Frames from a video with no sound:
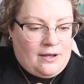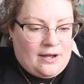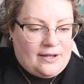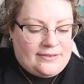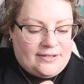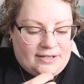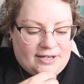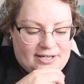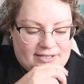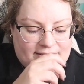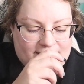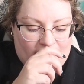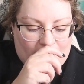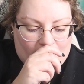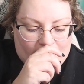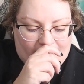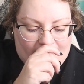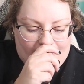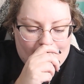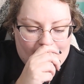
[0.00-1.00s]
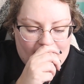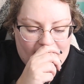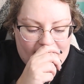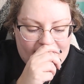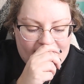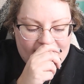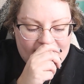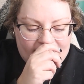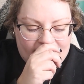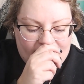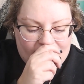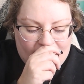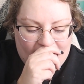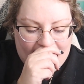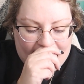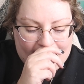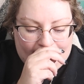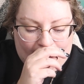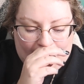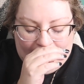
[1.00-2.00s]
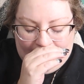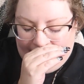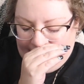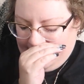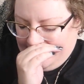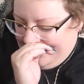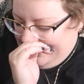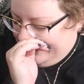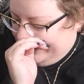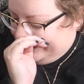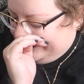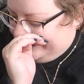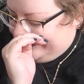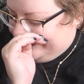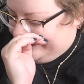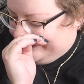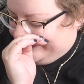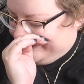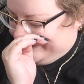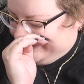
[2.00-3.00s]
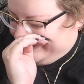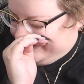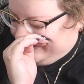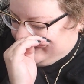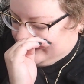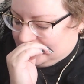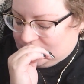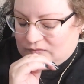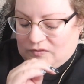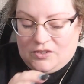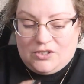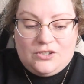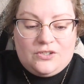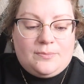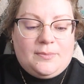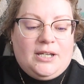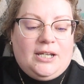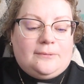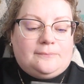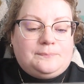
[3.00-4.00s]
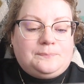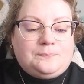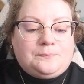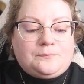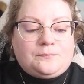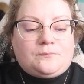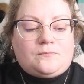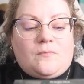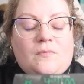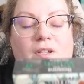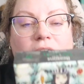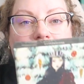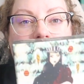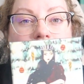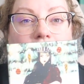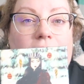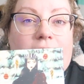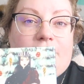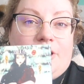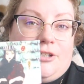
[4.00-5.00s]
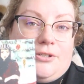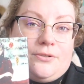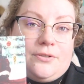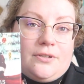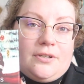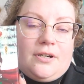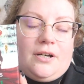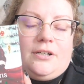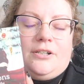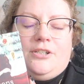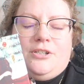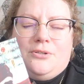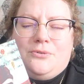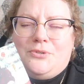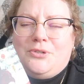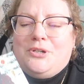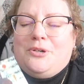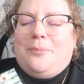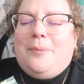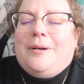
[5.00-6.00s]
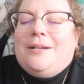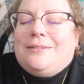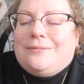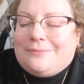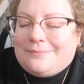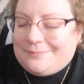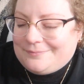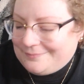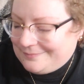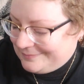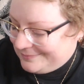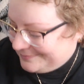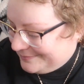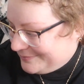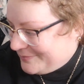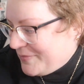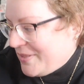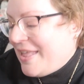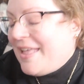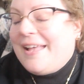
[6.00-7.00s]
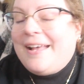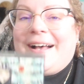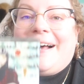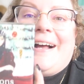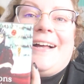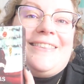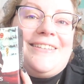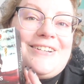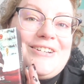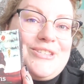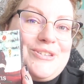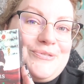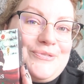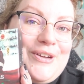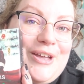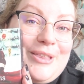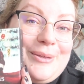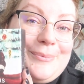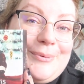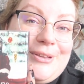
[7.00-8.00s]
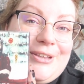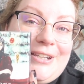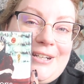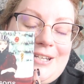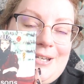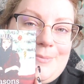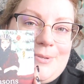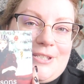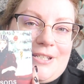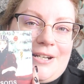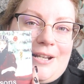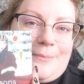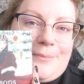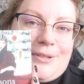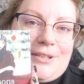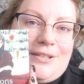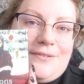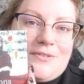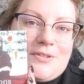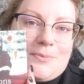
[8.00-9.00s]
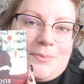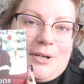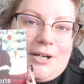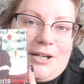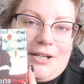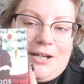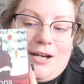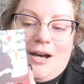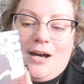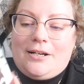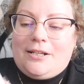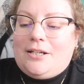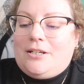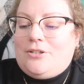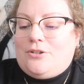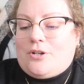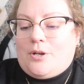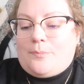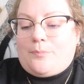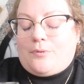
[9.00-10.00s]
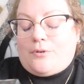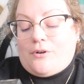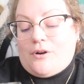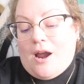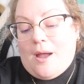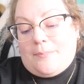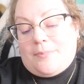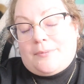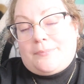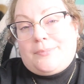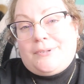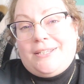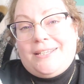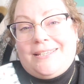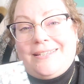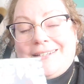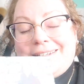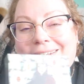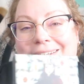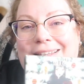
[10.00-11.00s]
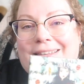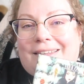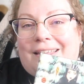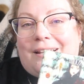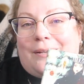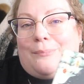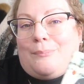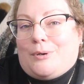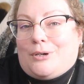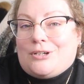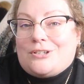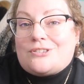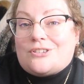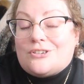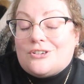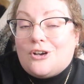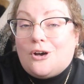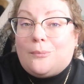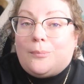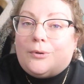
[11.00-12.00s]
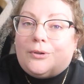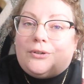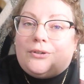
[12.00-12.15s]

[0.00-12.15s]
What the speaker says: I think I said already, but I think it's available, excuse me, on YouTube. I think it's available on Amazon, I believe is where I got it. You could probably get it at like Barnes & Noble